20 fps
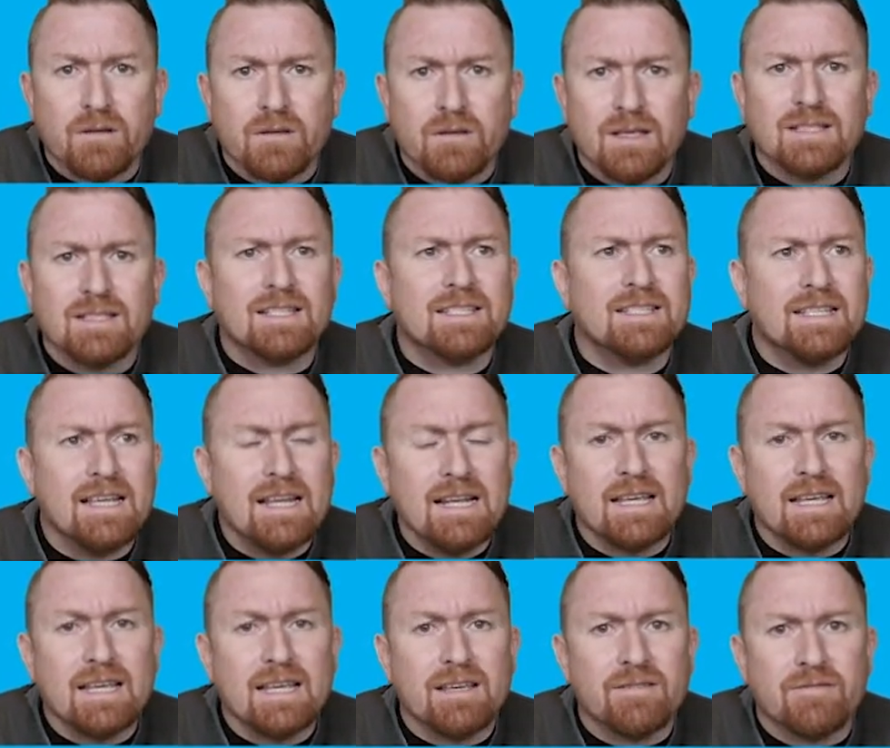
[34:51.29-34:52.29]
there's a
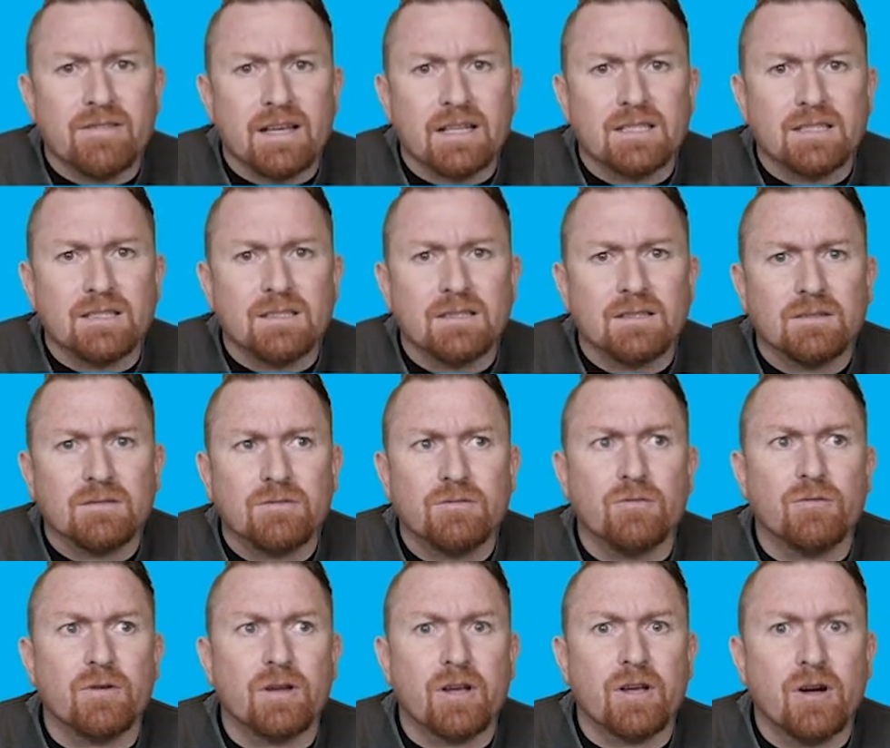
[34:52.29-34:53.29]
ceiling effect
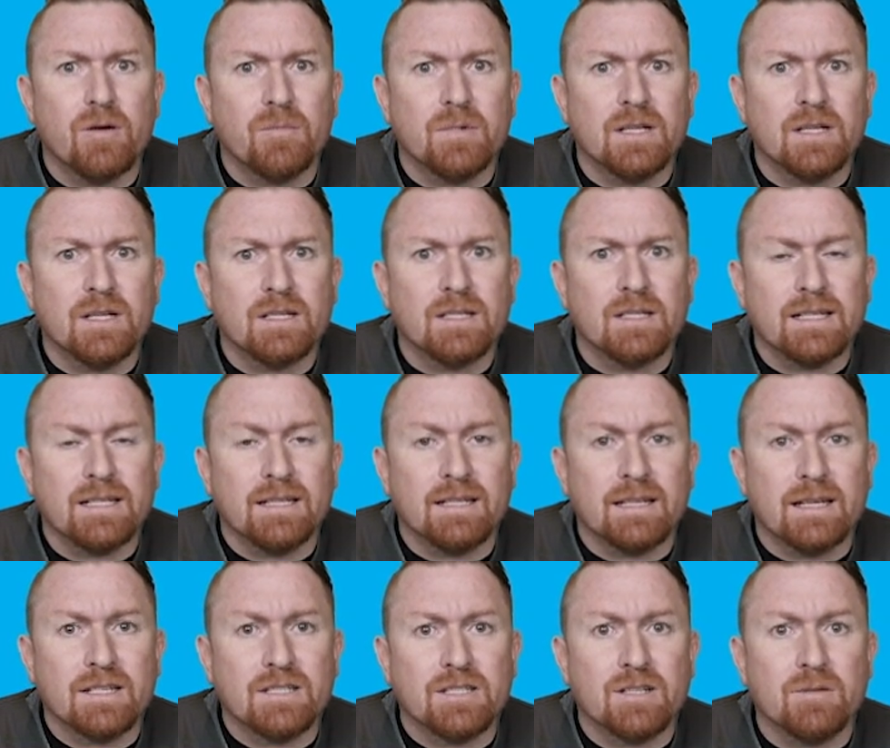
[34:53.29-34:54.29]
for recombinant
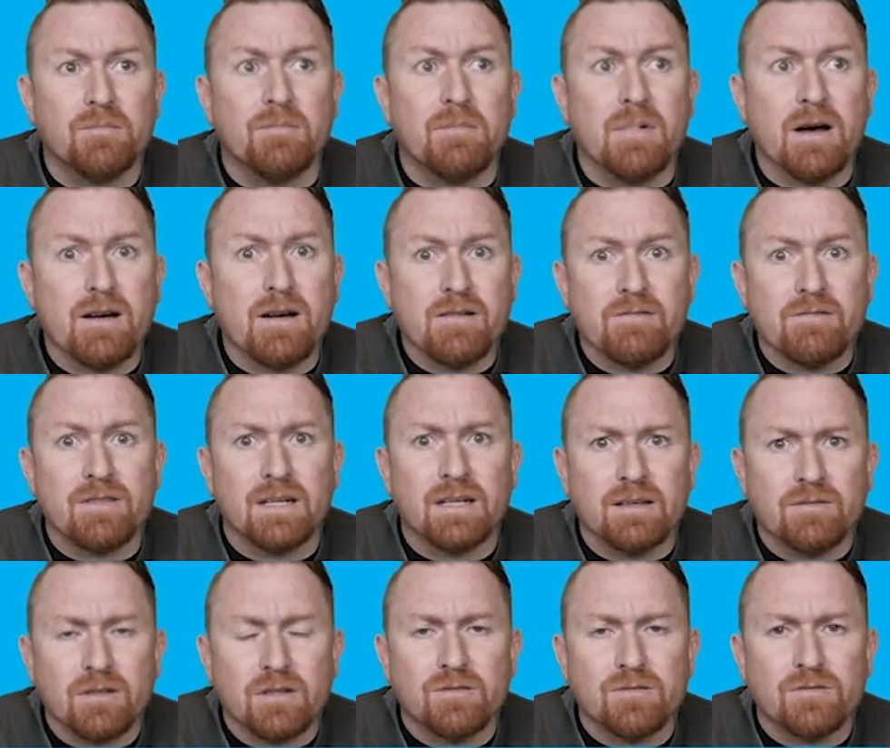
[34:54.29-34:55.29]
LH above the
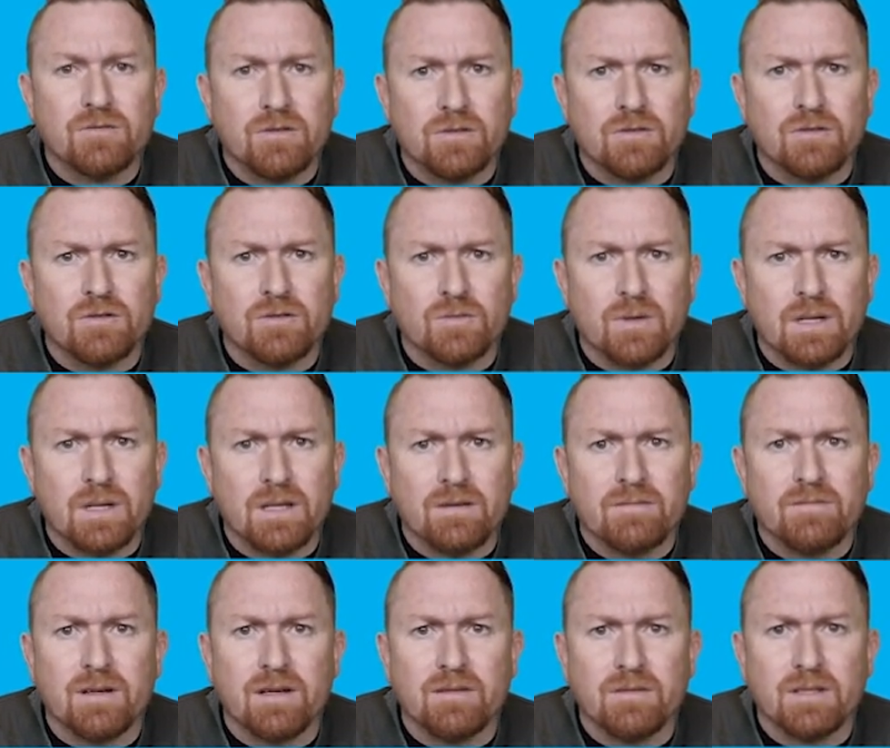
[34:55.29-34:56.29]
level of
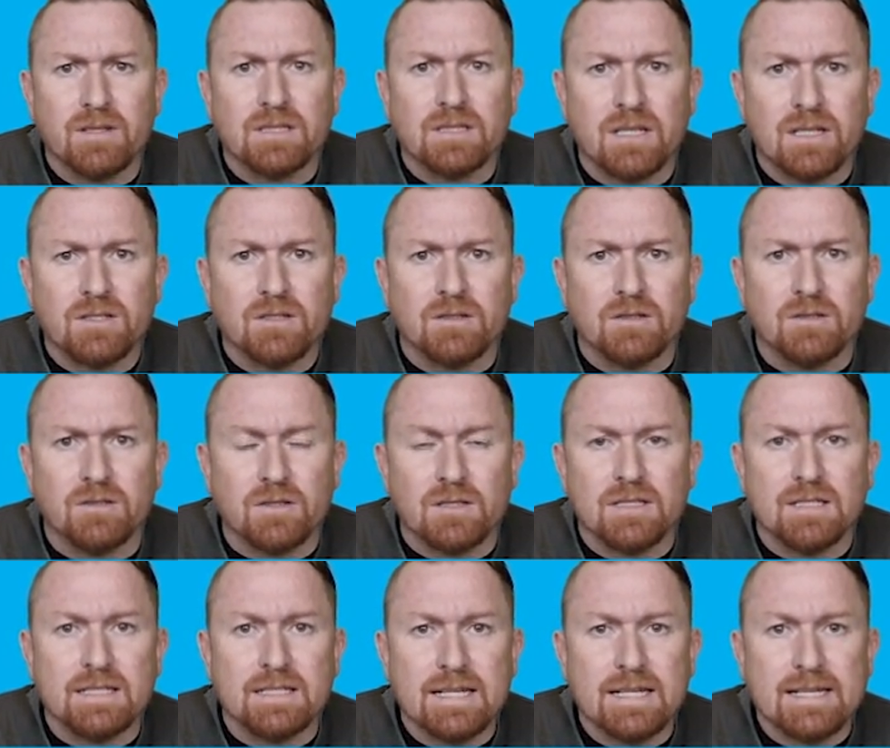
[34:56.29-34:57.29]
225 international
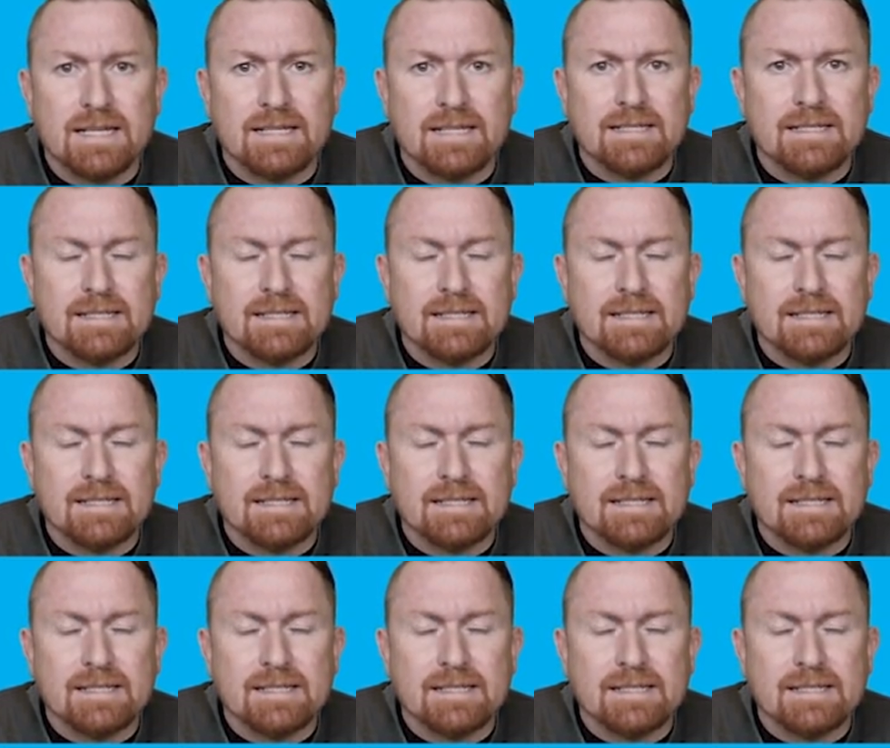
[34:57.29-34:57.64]
units a day.